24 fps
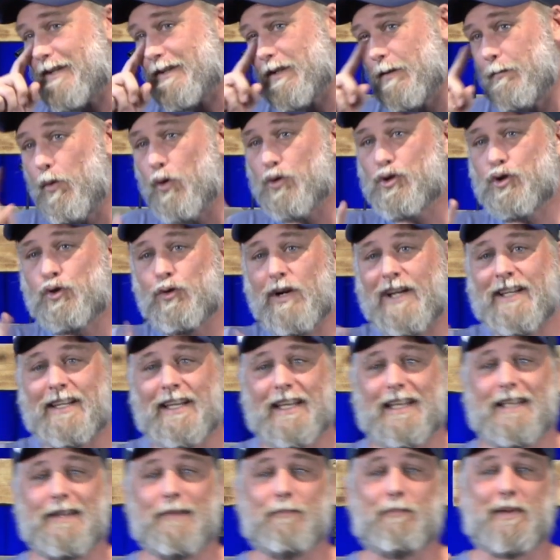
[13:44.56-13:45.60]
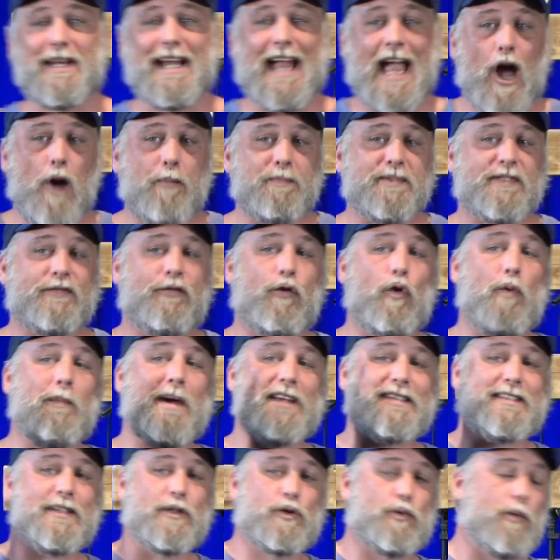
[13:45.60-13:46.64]
it more tricky, but it helps form
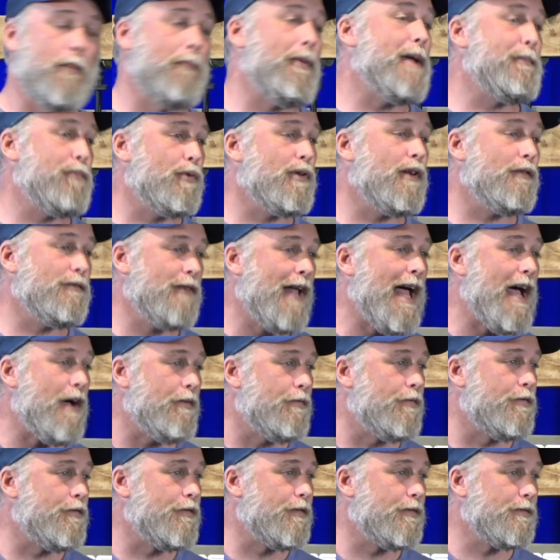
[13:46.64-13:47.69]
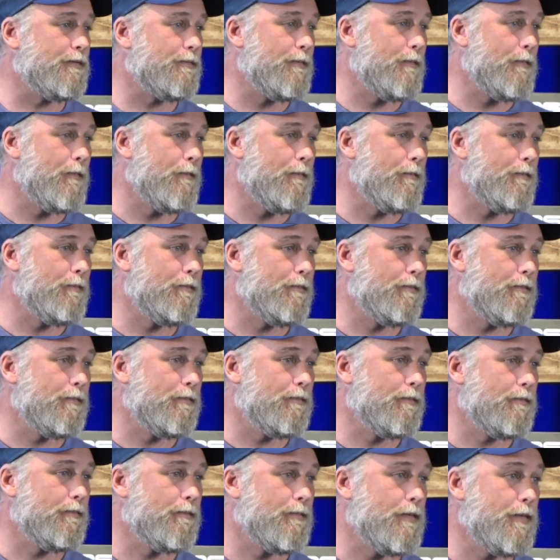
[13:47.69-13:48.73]
us into a people of love.
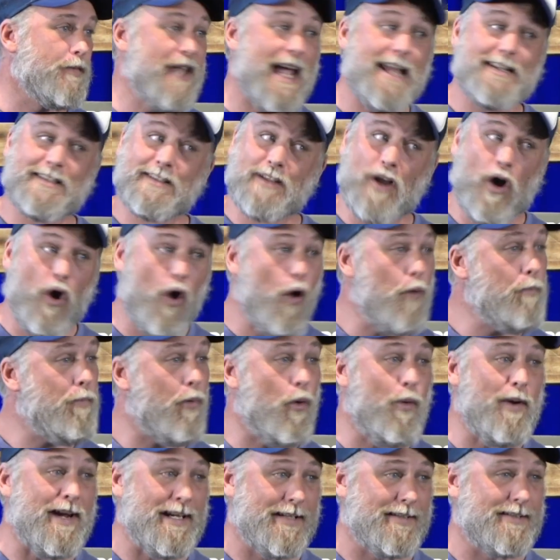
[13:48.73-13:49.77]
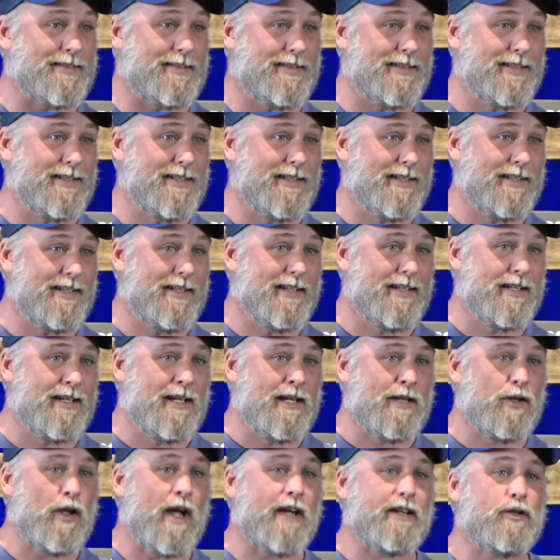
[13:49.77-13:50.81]
That's the whole point.
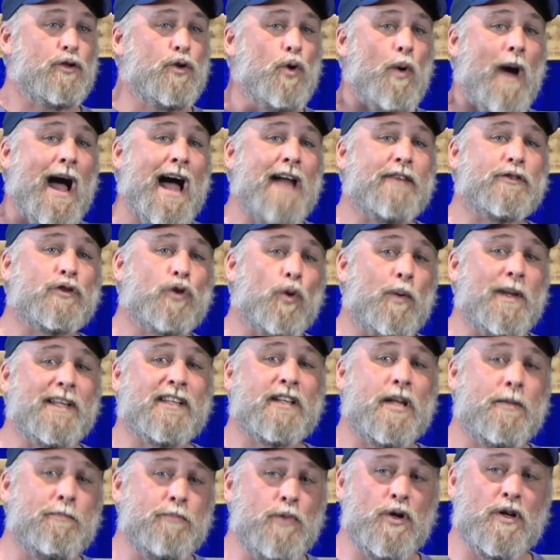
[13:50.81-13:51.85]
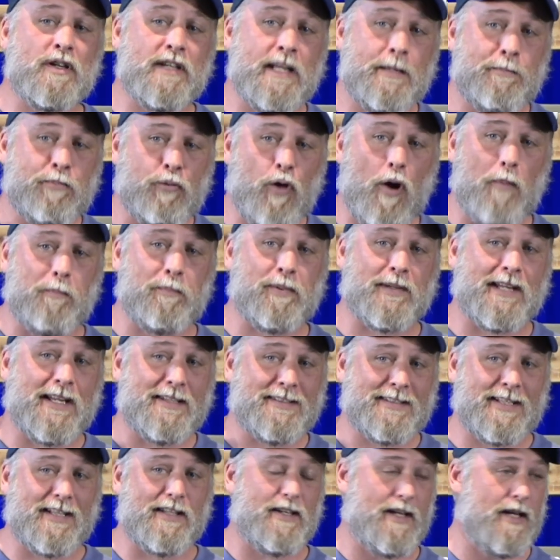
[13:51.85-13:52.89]
Like you aren't doing community properly
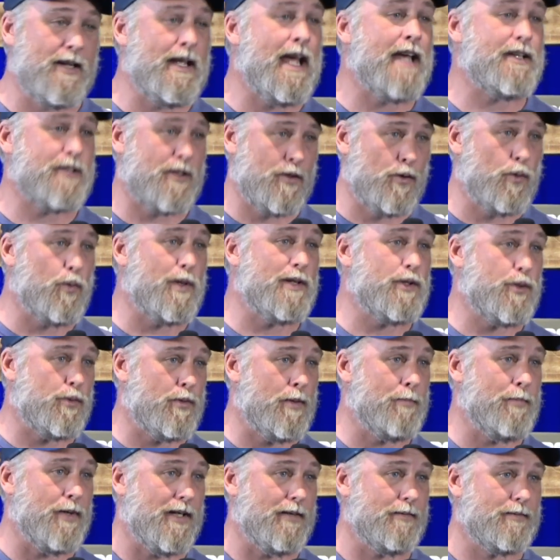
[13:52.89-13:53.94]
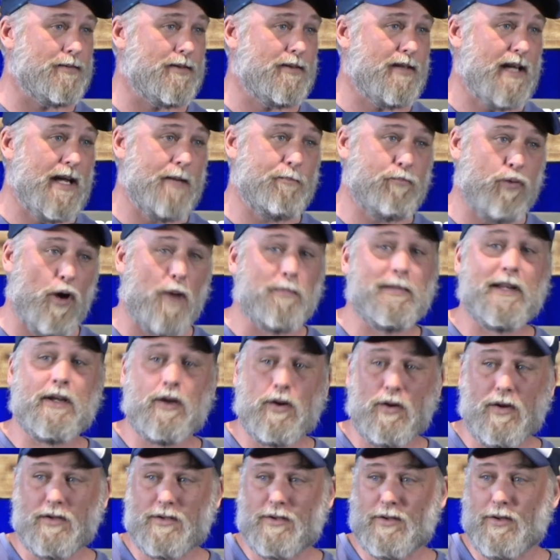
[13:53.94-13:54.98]
until it has annoyed you a bit and probably
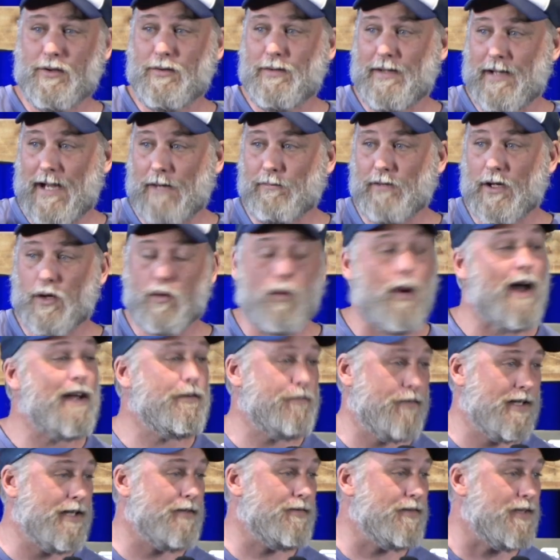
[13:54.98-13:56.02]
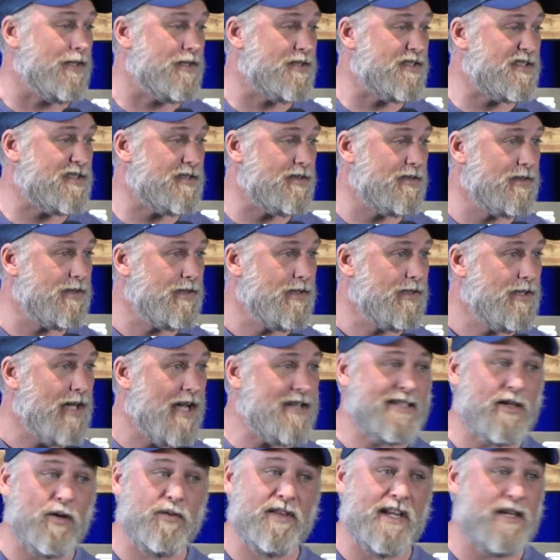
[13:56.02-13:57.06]
hurt you and required forgiveness.
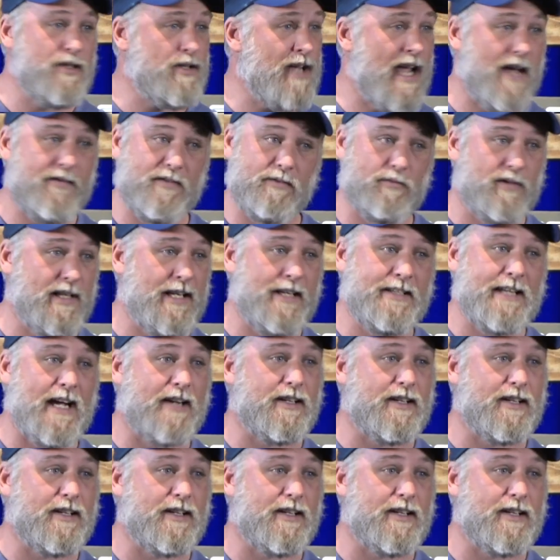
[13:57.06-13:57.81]
Until then, you haven't really done